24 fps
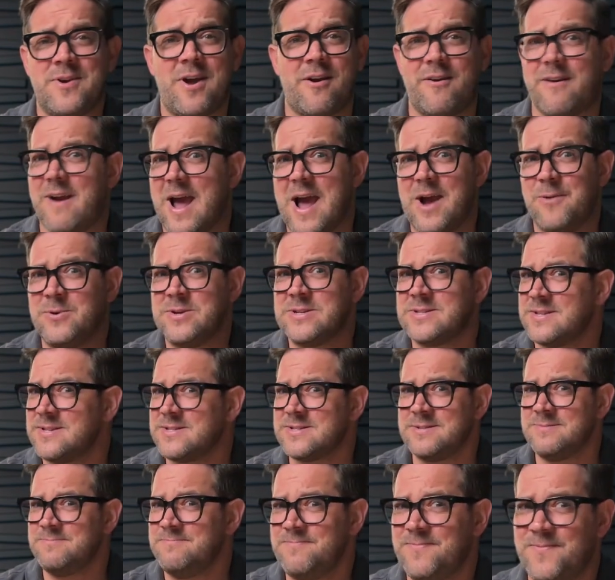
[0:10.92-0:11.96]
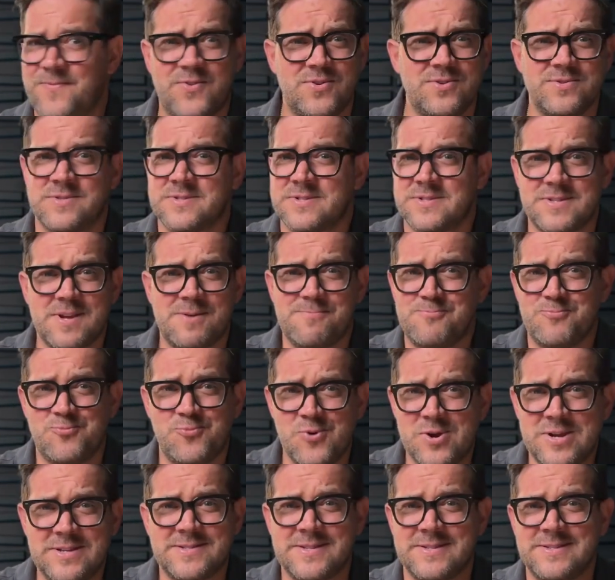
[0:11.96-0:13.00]
our highway system for some
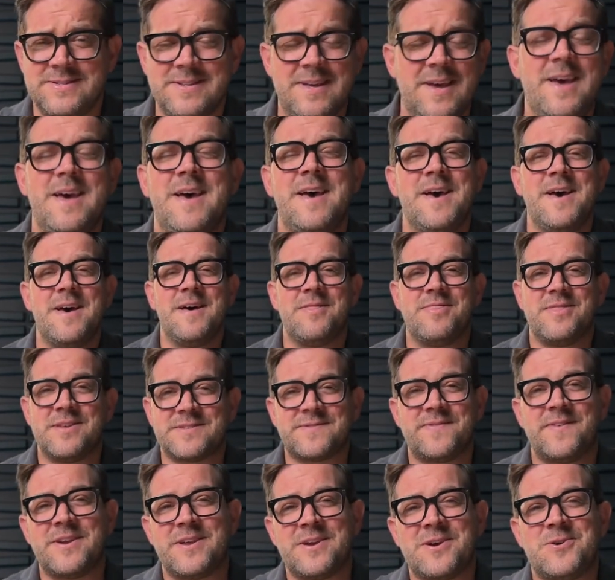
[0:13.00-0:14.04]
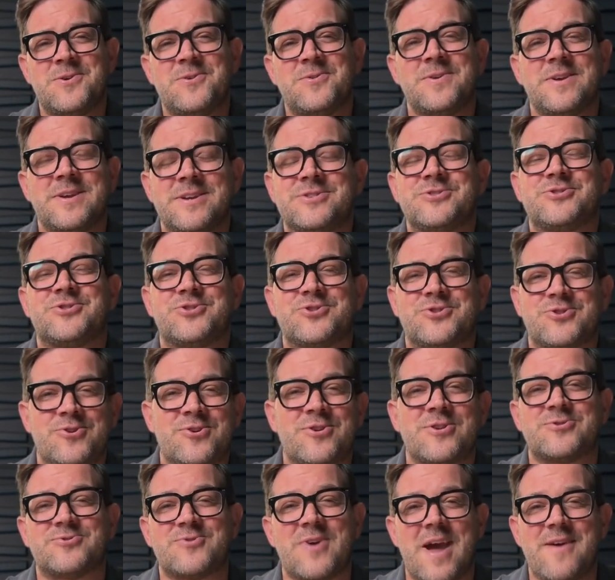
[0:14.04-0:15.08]
reason, this video is sure
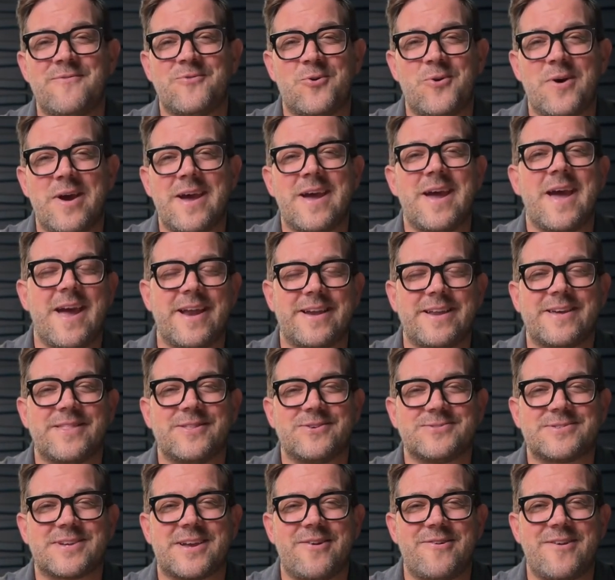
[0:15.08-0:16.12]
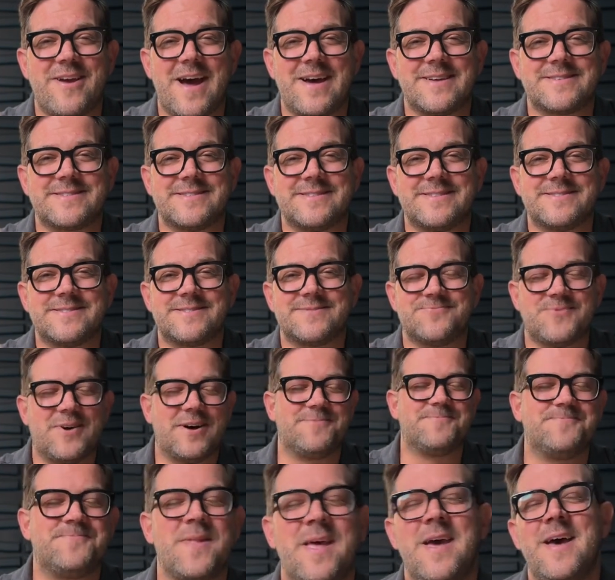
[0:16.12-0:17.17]
to drive away any of those curiosities.
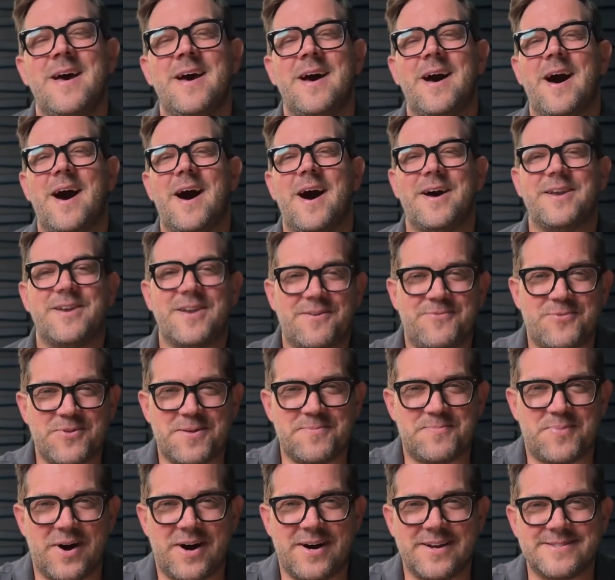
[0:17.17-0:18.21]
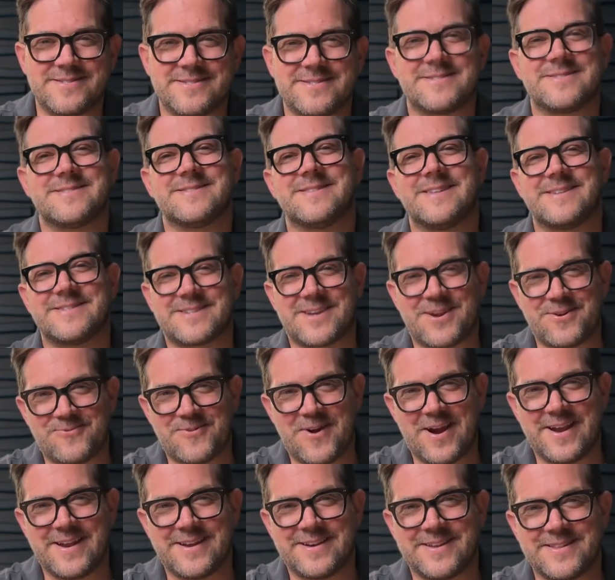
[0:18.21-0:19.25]
Enough with the puns. Let's get
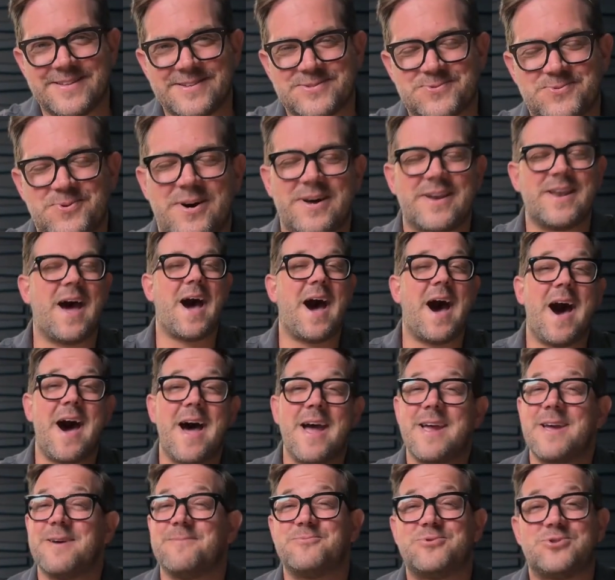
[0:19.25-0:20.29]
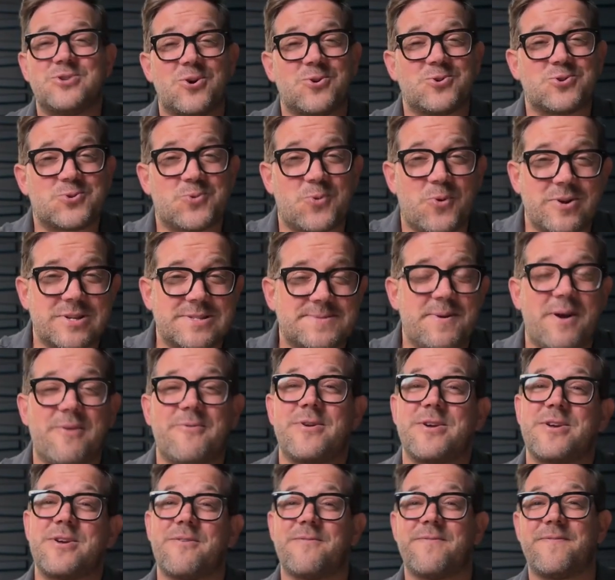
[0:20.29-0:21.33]
right into this one. I am Joe
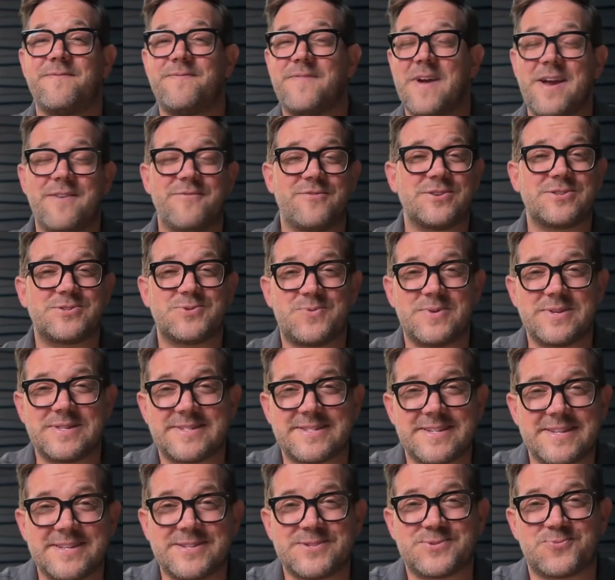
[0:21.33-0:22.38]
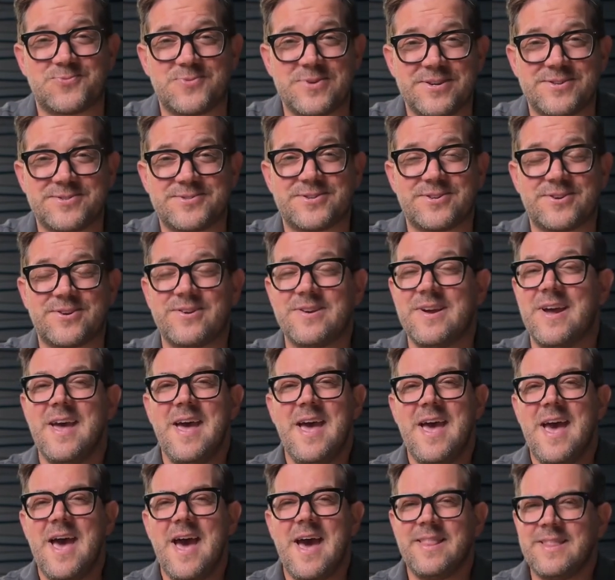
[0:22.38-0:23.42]
Schwartzbauer, your favorite Twin Cities realtor.
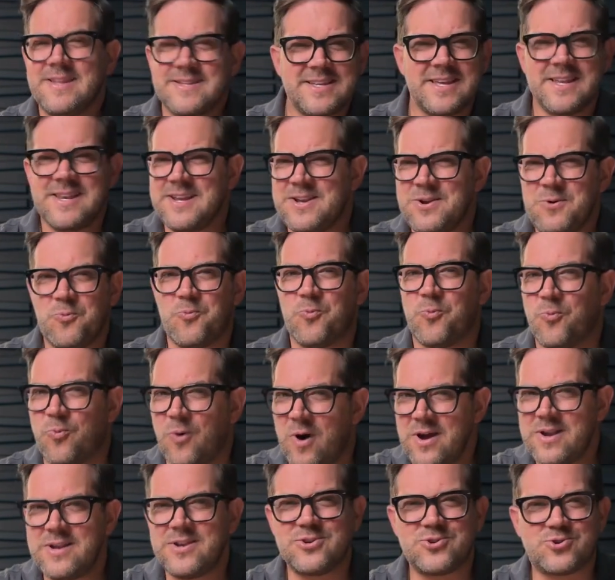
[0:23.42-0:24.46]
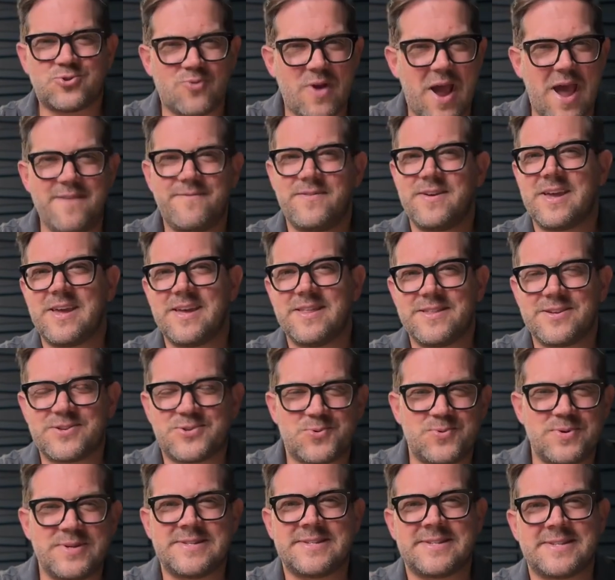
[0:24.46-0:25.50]
And let's get into what driving in the
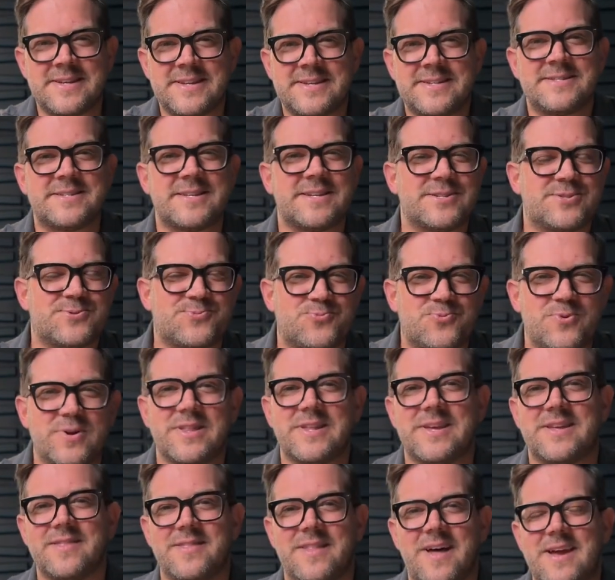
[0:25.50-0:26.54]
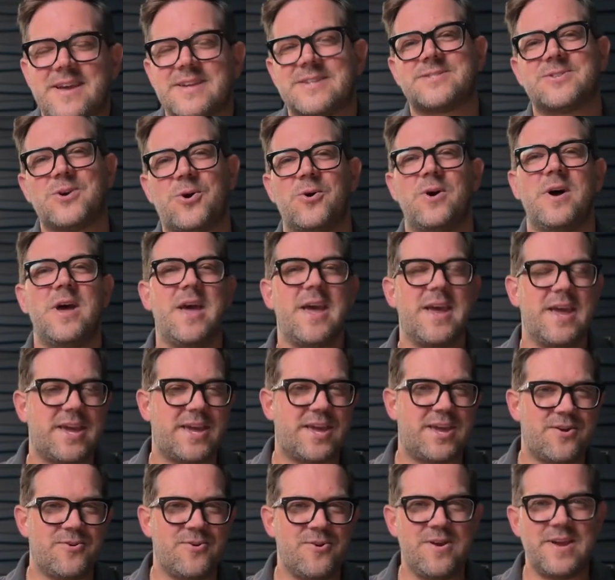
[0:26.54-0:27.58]
Twin Cities is really like. So
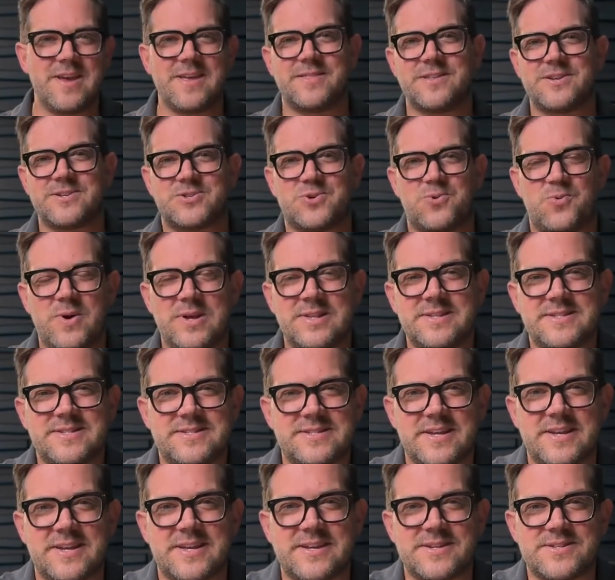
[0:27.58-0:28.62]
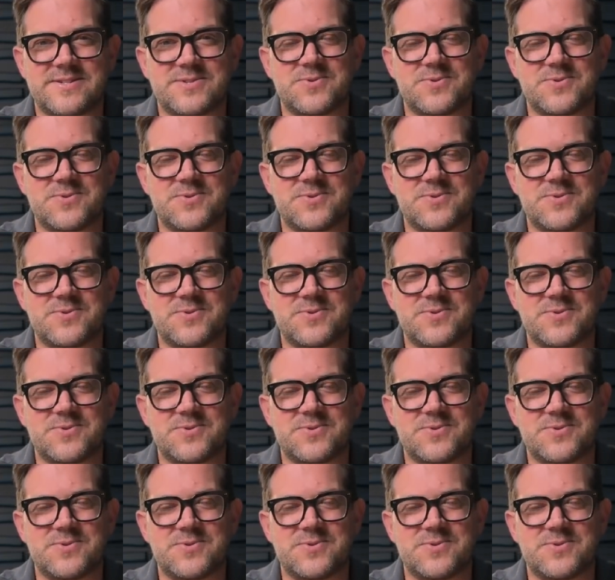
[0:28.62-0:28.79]
here in the Twin Cities,